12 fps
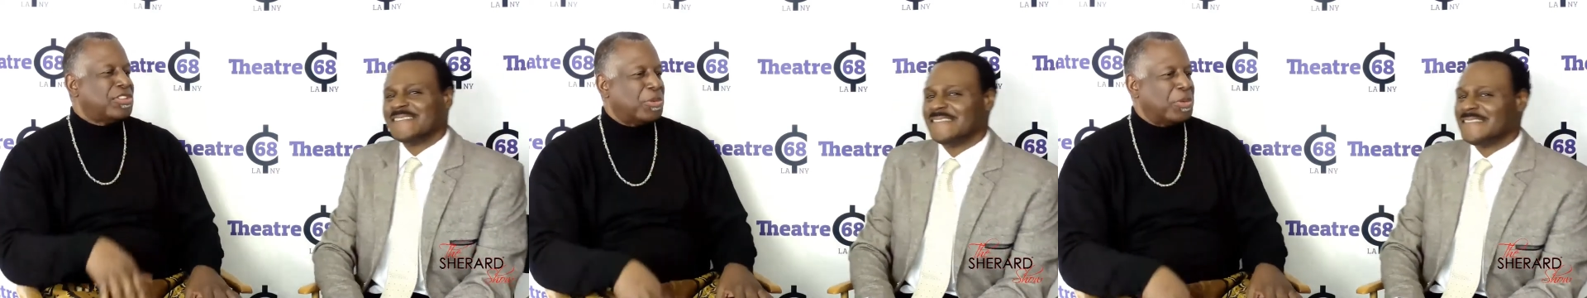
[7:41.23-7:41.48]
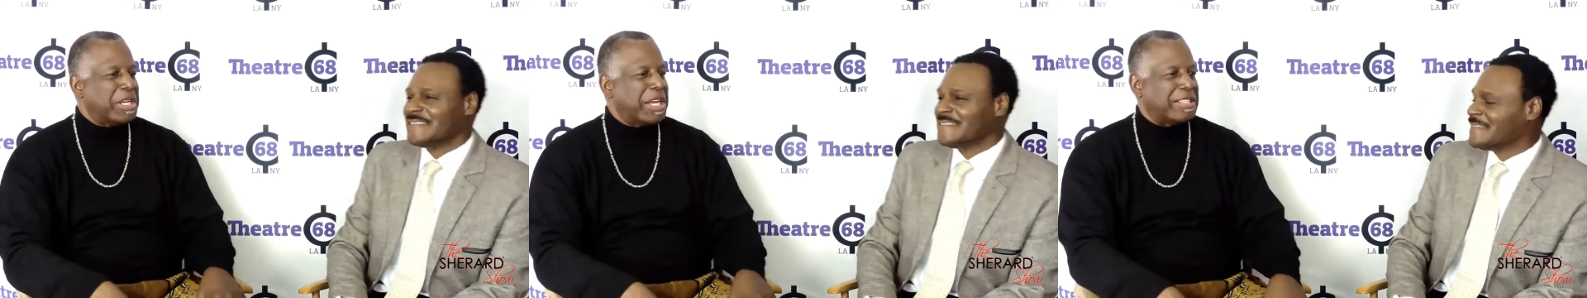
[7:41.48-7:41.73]

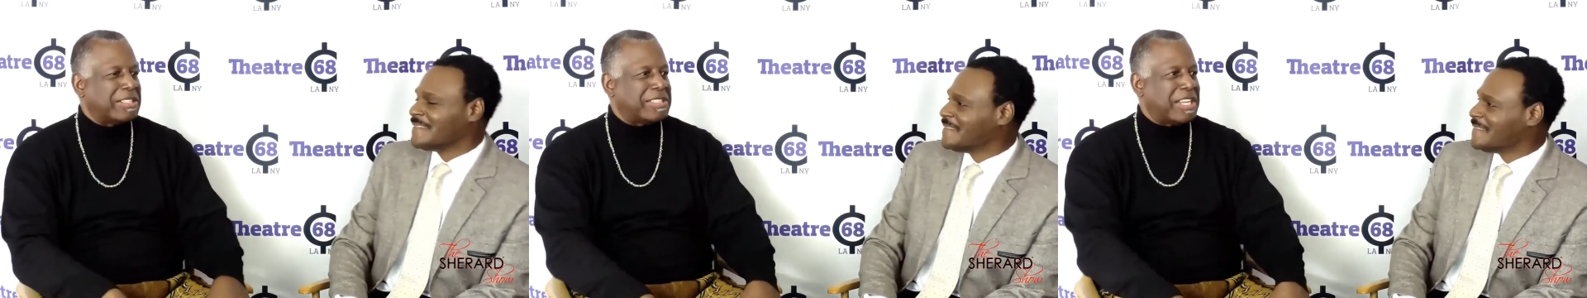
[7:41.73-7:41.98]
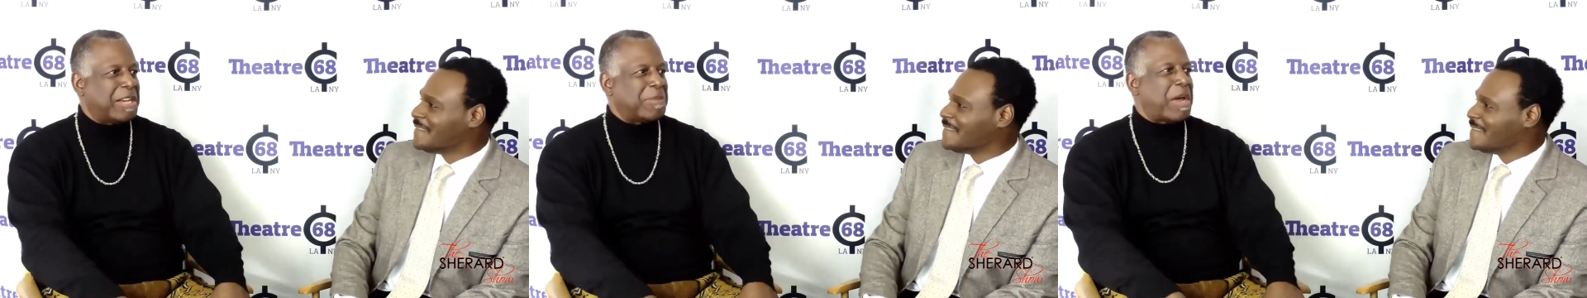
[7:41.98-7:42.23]
Speaker 1: so we had to
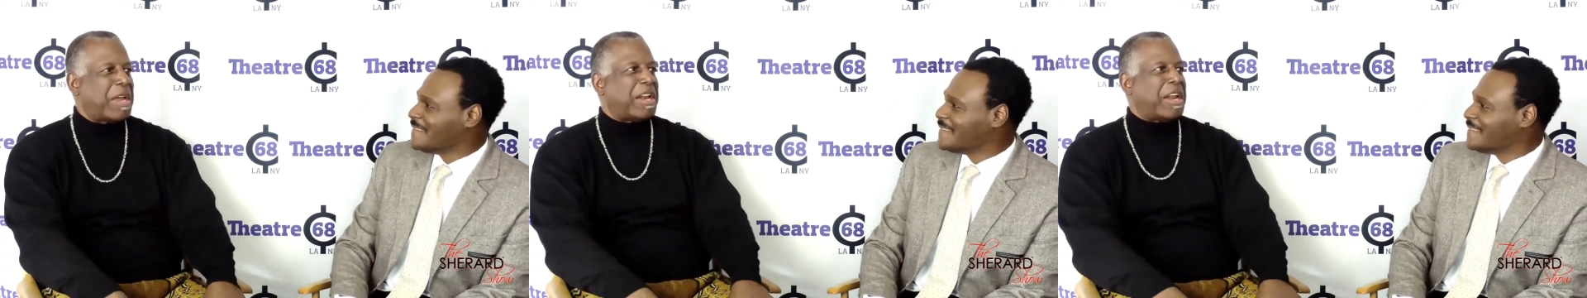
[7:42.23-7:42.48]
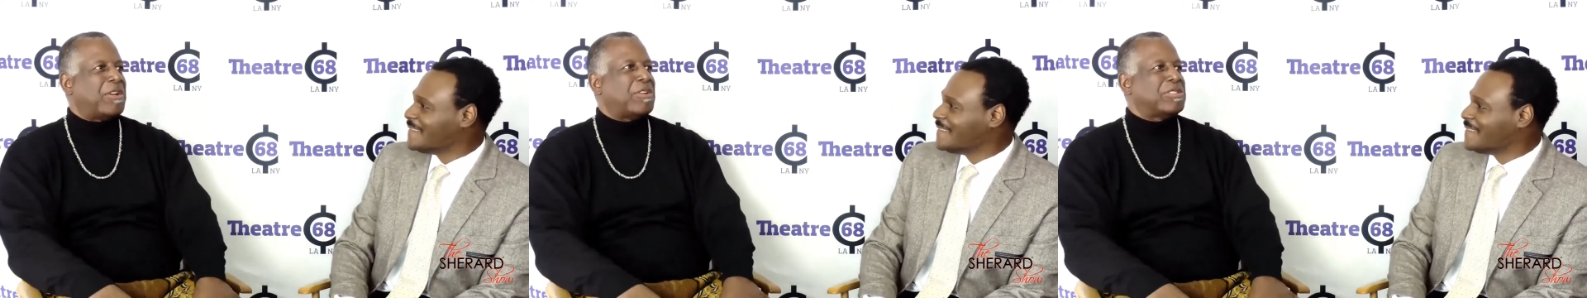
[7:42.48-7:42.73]
take him out
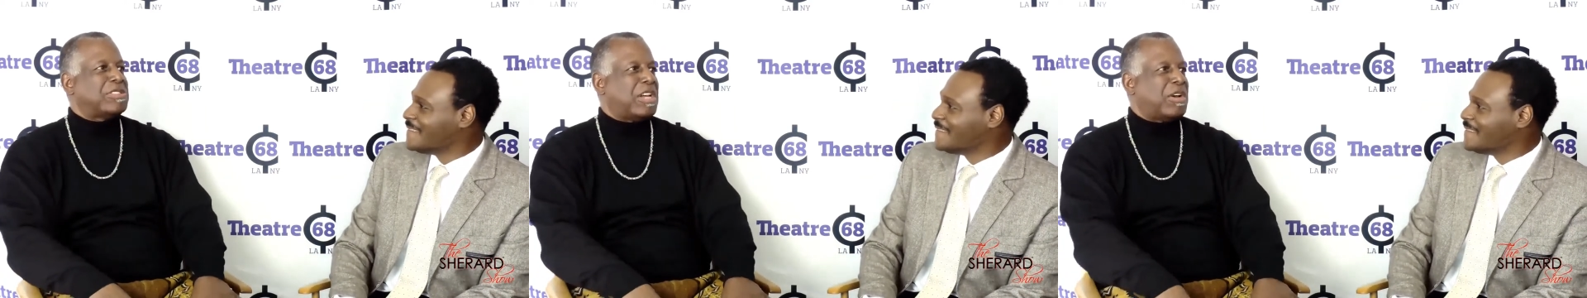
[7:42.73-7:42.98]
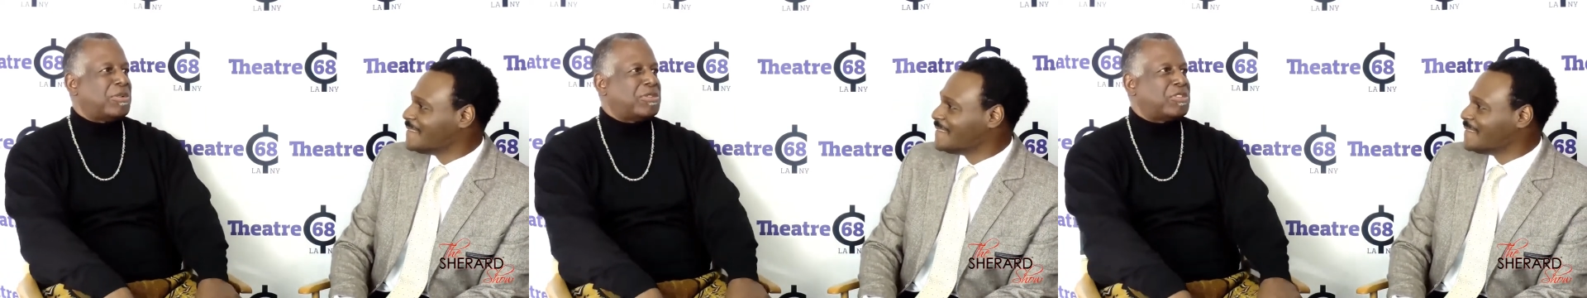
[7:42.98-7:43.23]
of that
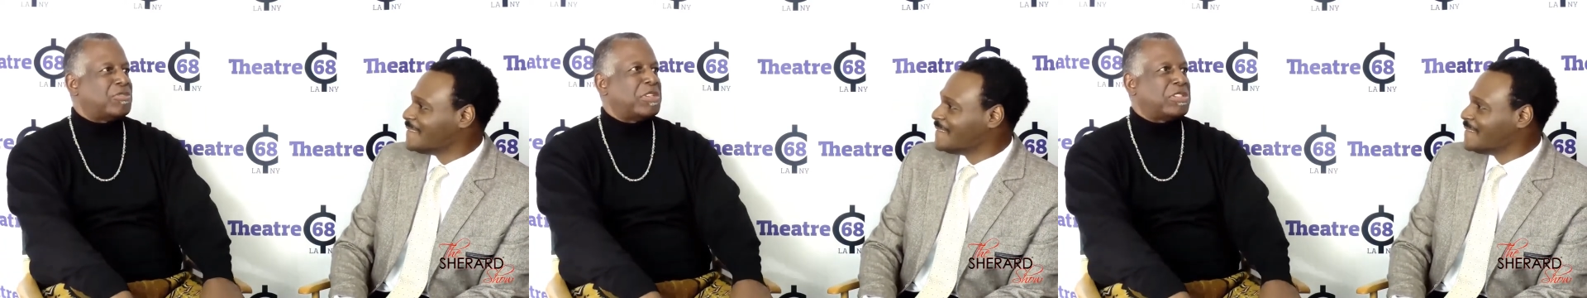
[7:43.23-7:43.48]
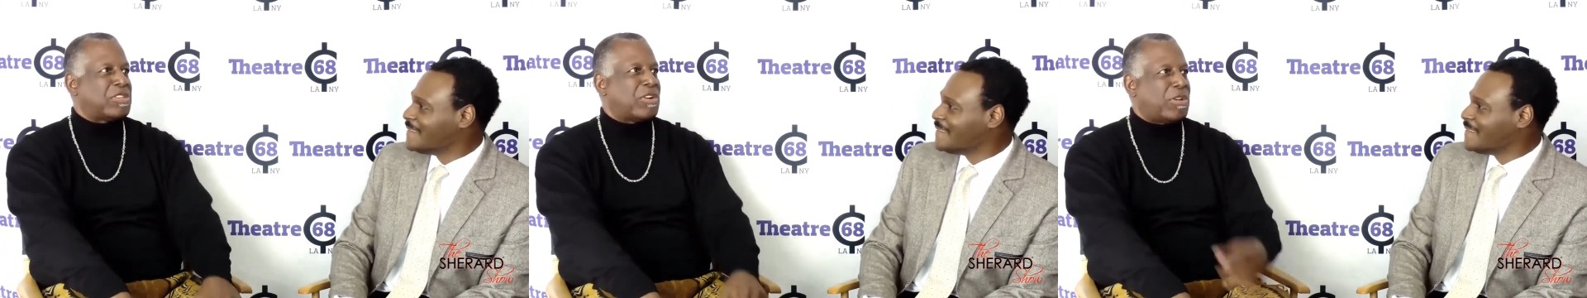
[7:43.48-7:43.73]
hotel. It was in
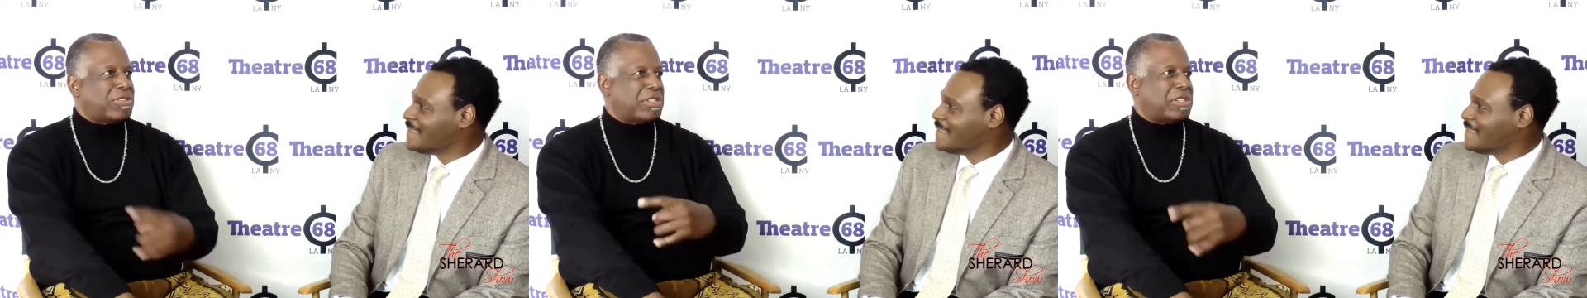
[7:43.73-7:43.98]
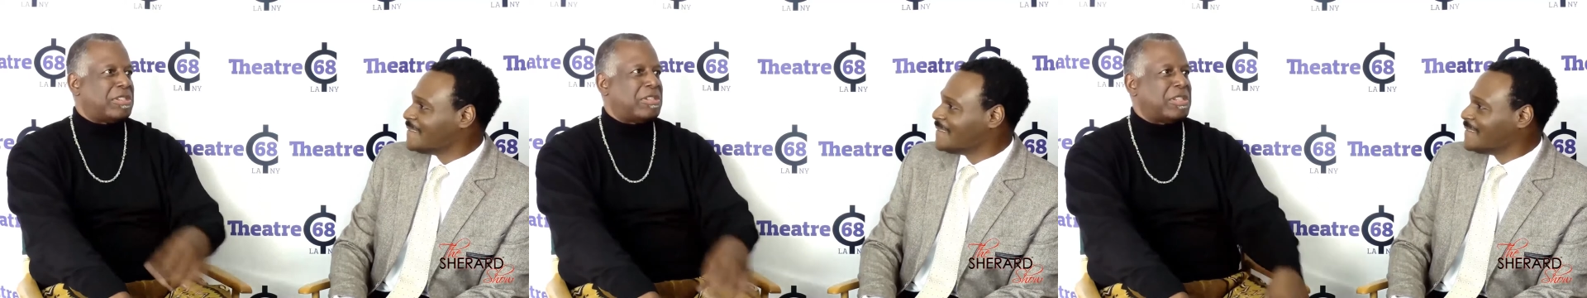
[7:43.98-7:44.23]
Ritz Carlton
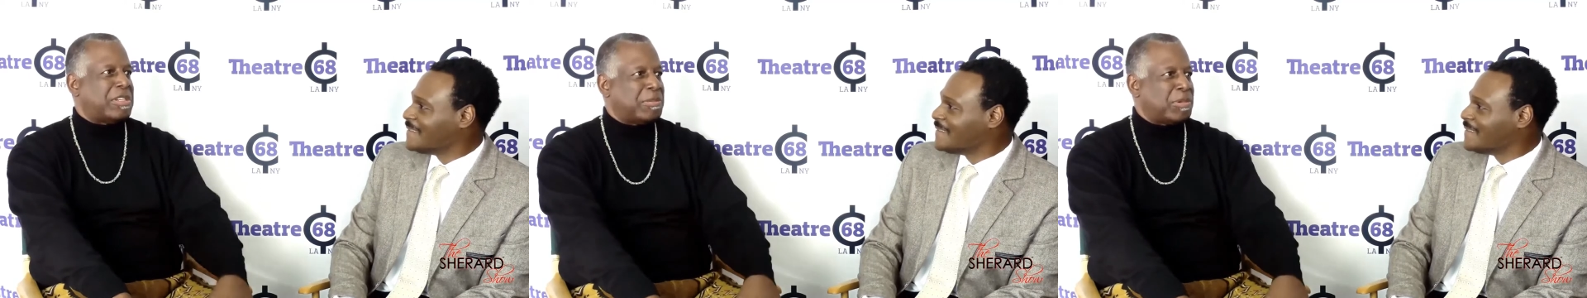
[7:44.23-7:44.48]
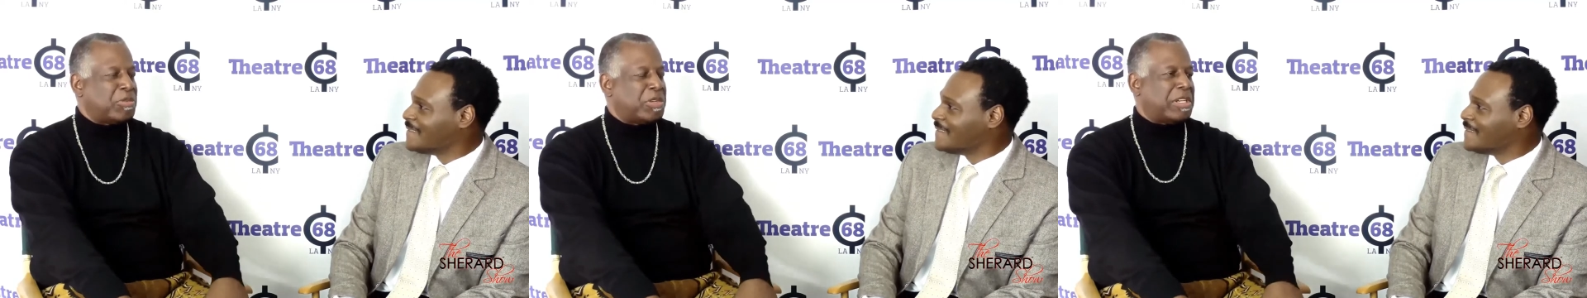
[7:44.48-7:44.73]
in, in
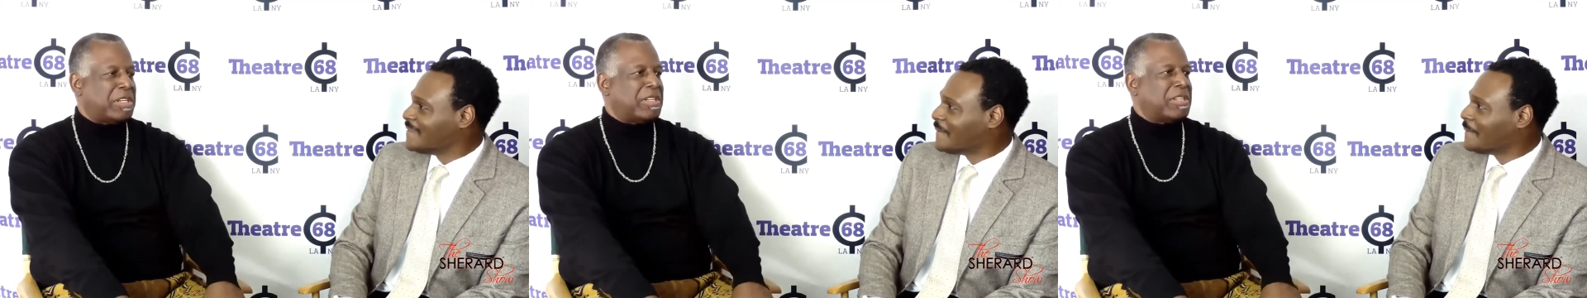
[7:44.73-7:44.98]
the Marina.